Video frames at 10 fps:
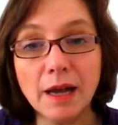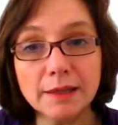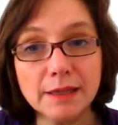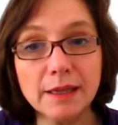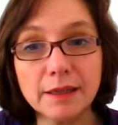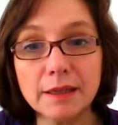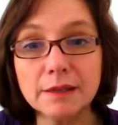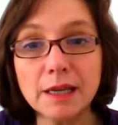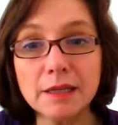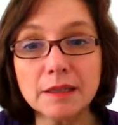I think
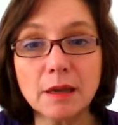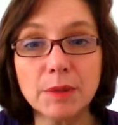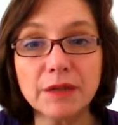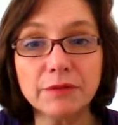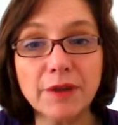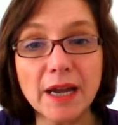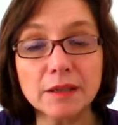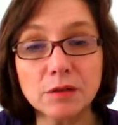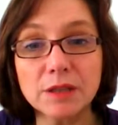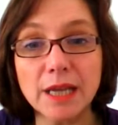it's reasonably
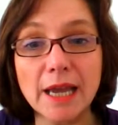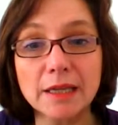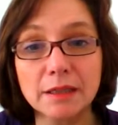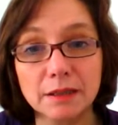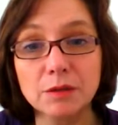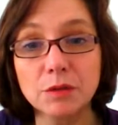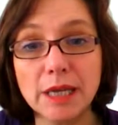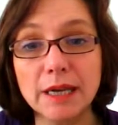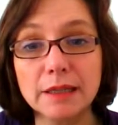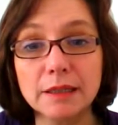fair to say
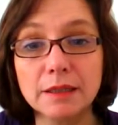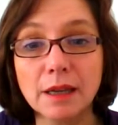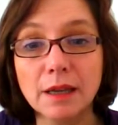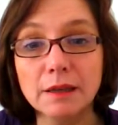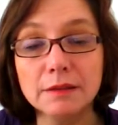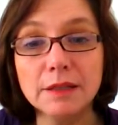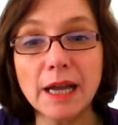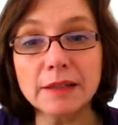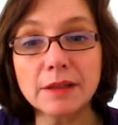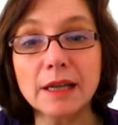today
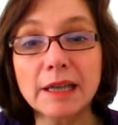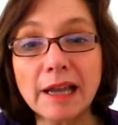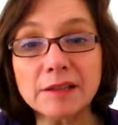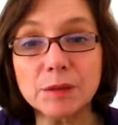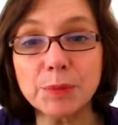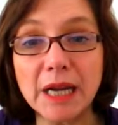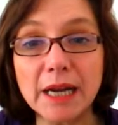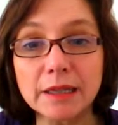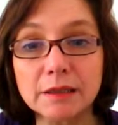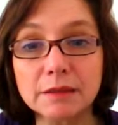that
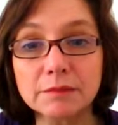rechtspraak,